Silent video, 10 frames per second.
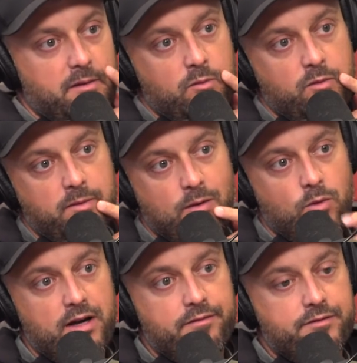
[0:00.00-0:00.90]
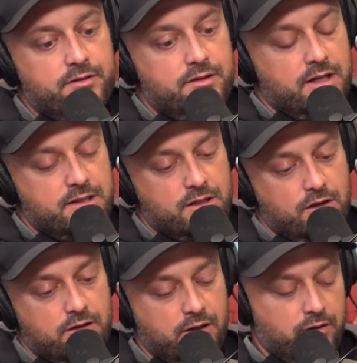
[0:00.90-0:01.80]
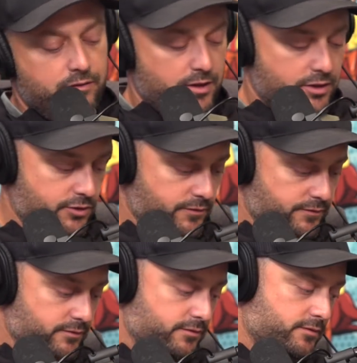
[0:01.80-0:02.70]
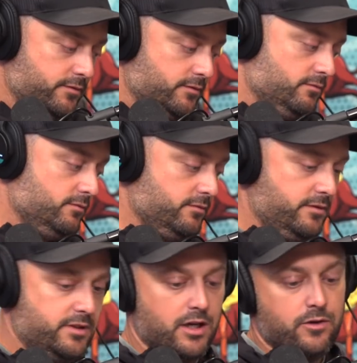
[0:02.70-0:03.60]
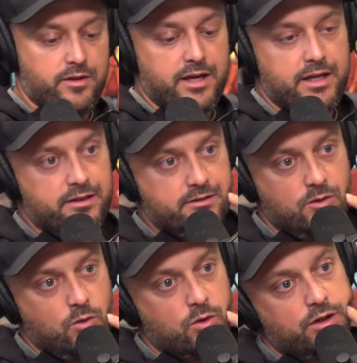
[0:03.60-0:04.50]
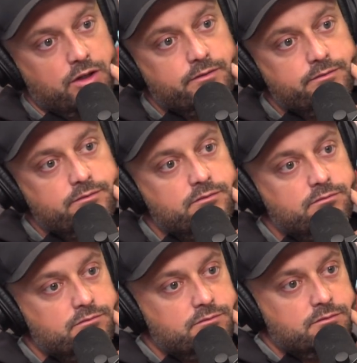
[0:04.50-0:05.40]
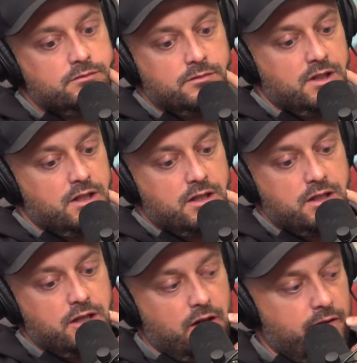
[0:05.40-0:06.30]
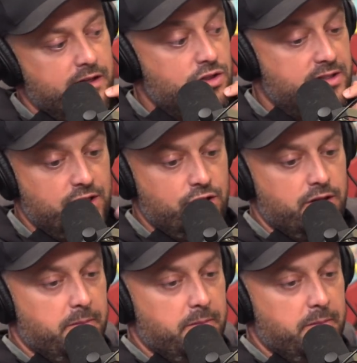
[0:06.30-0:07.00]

my wife does all HelloFresh. So they order, they just send you the